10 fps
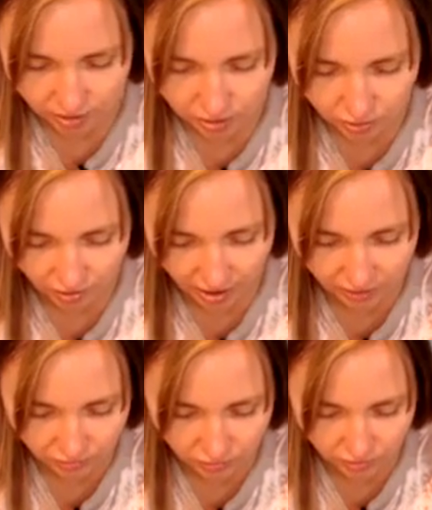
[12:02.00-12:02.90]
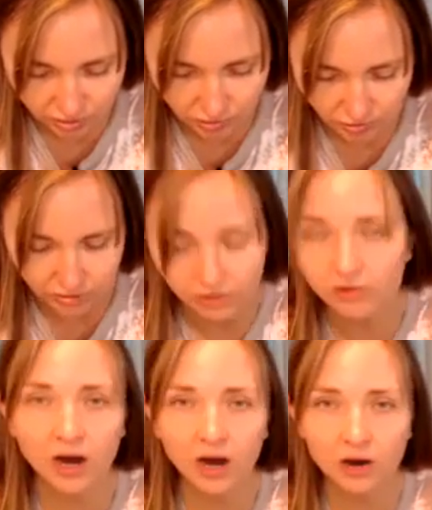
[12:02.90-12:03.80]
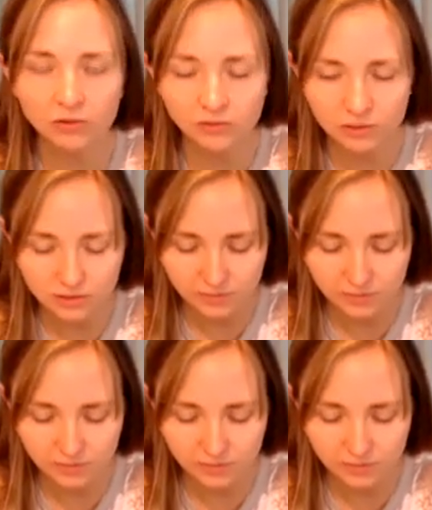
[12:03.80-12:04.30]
that your right foot is on the ground.